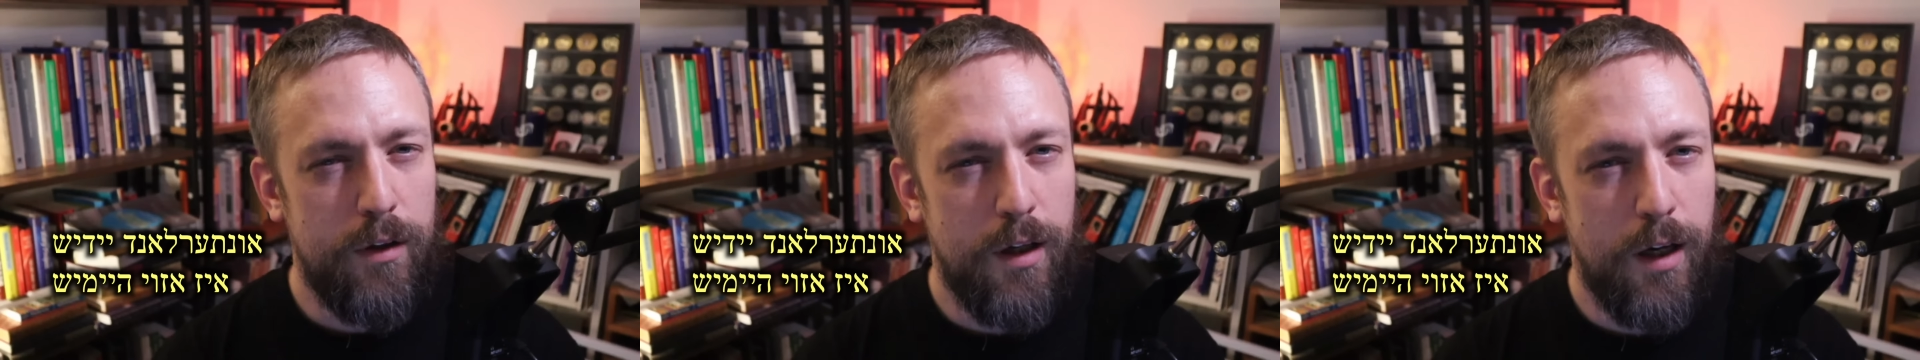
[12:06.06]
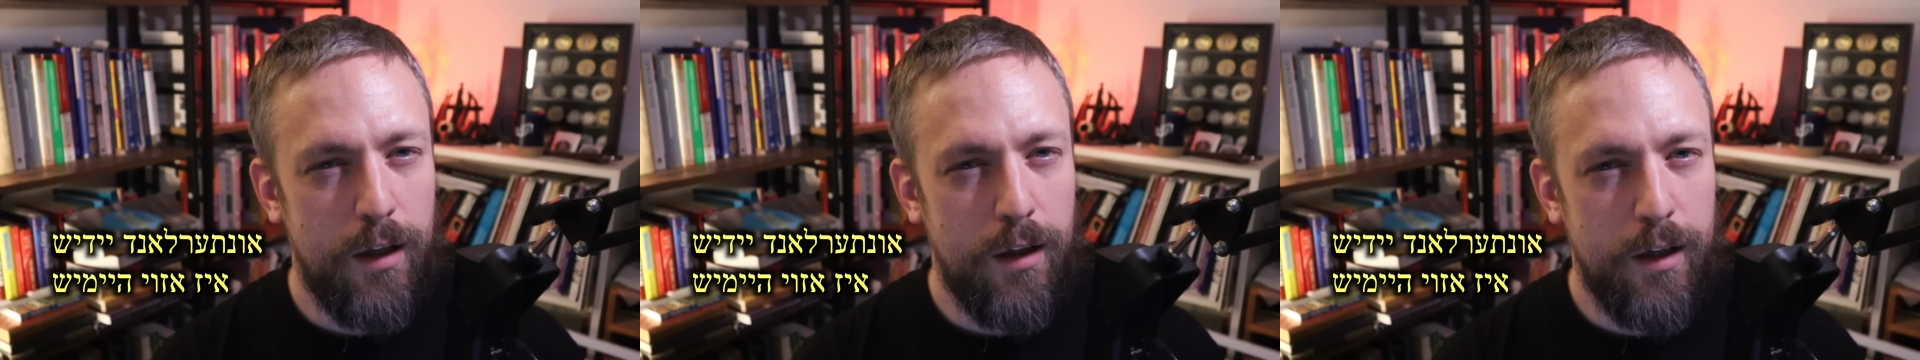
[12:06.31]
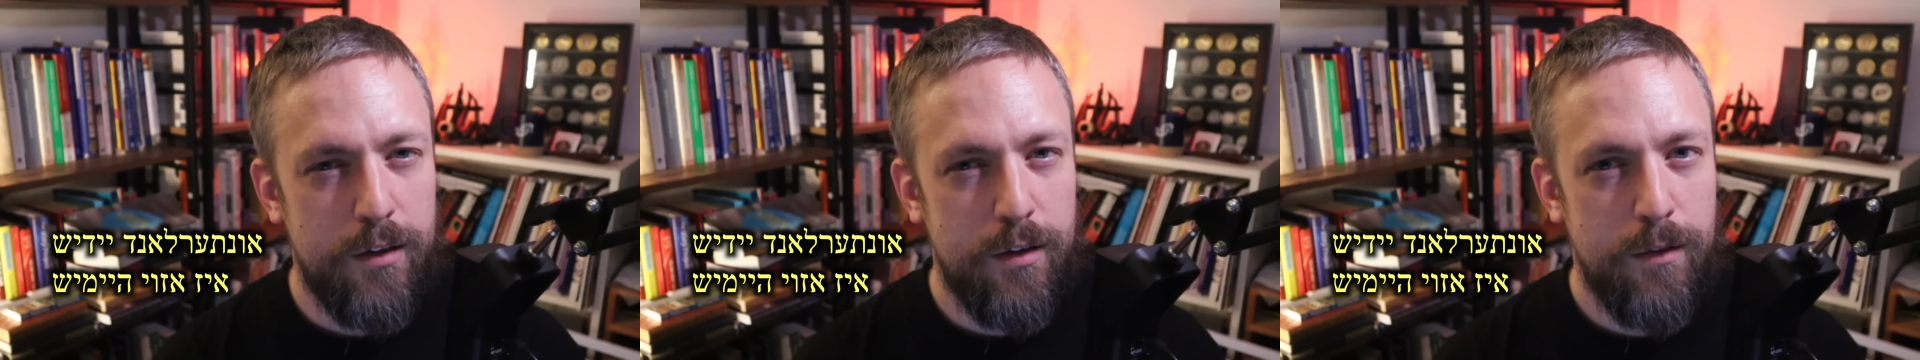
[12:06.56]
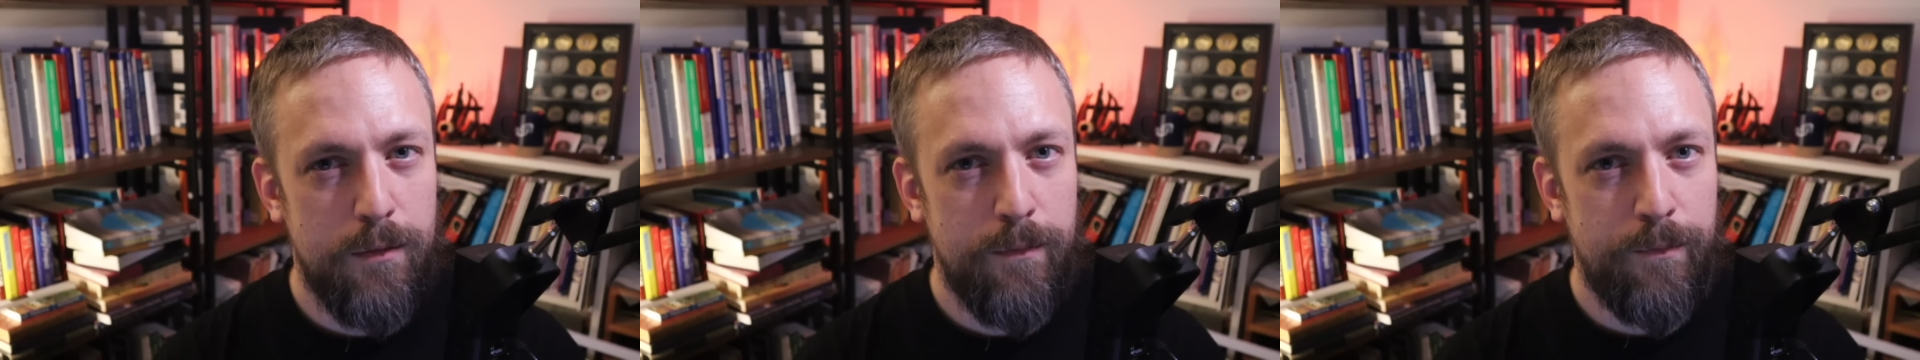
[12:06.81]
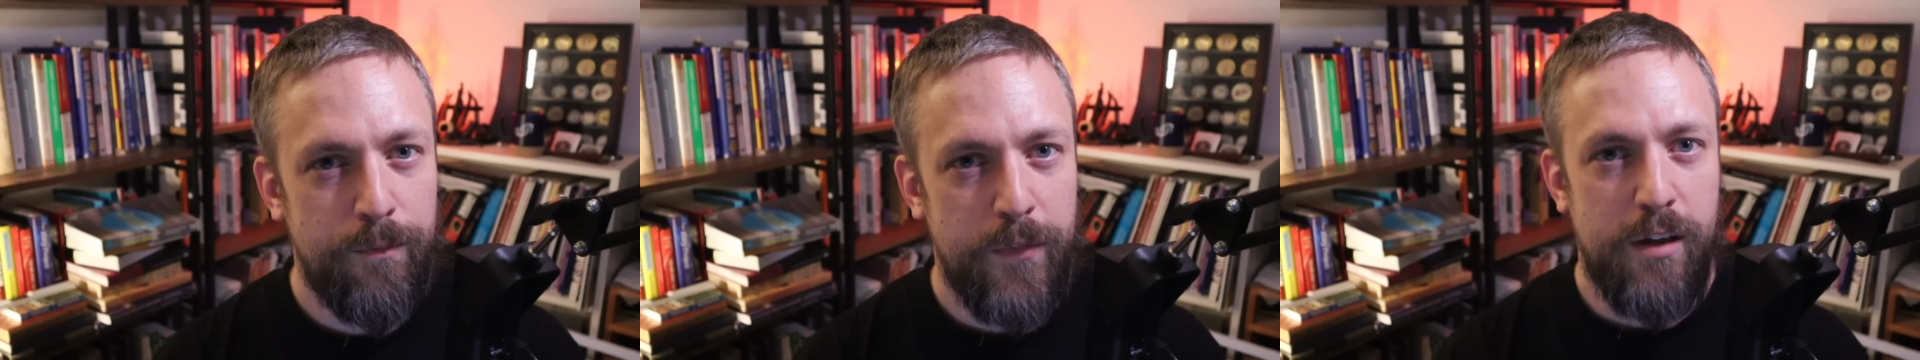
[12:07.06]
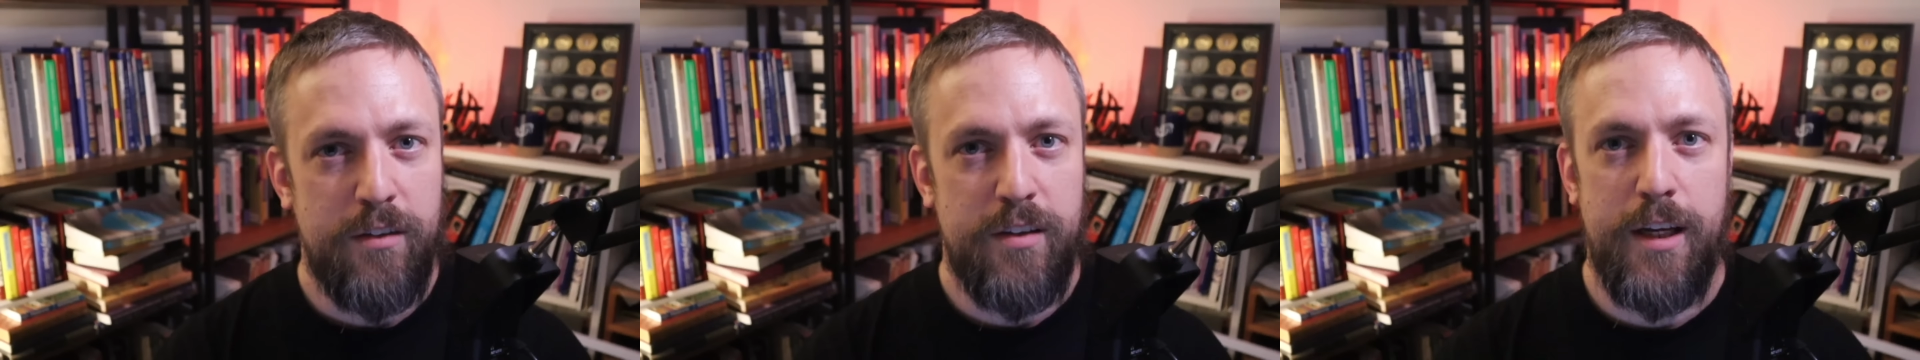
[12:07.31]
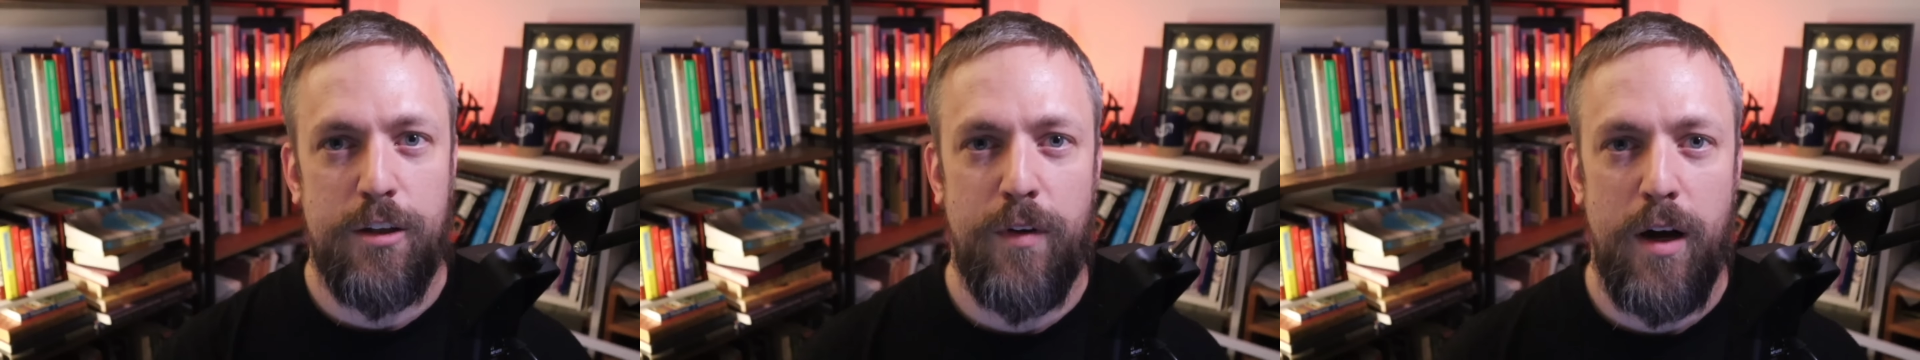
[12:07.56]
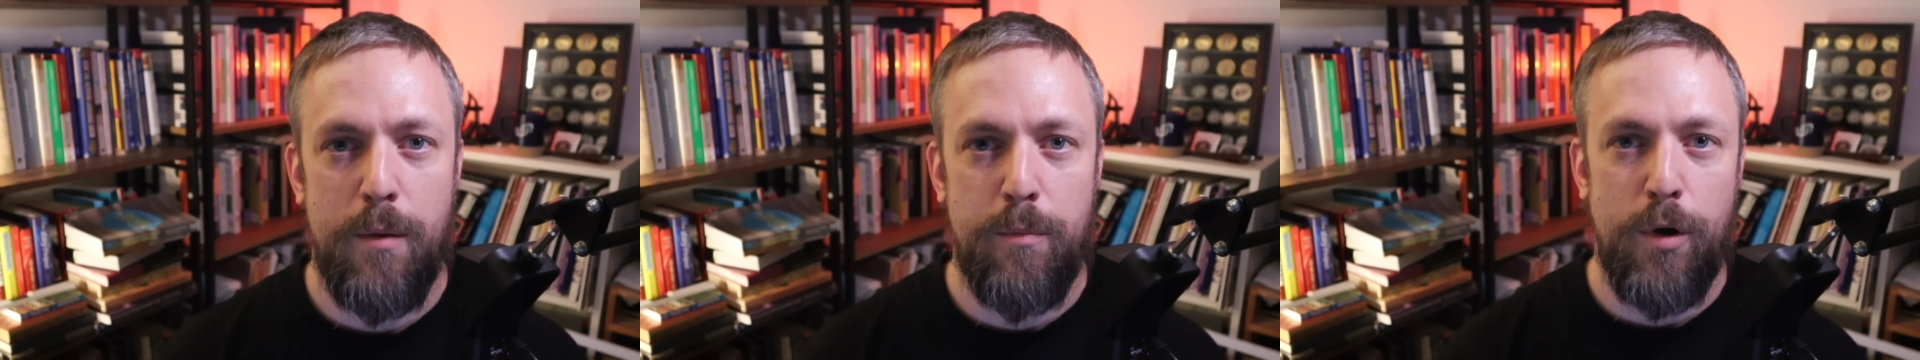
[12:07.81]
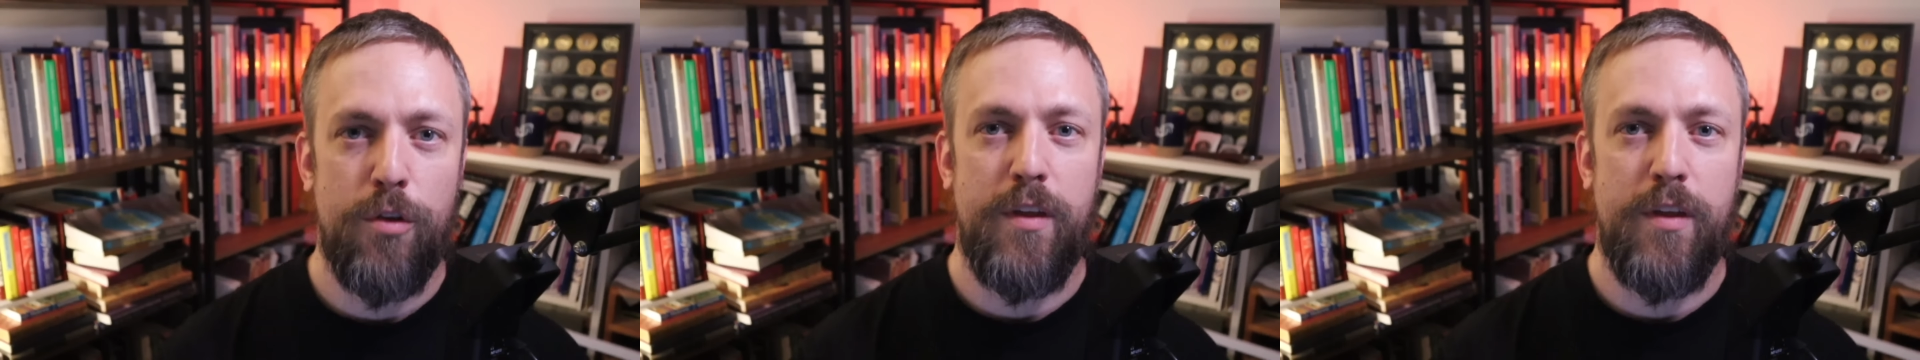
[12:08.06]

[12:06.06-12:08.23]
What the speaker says: dialect. And to satisfy both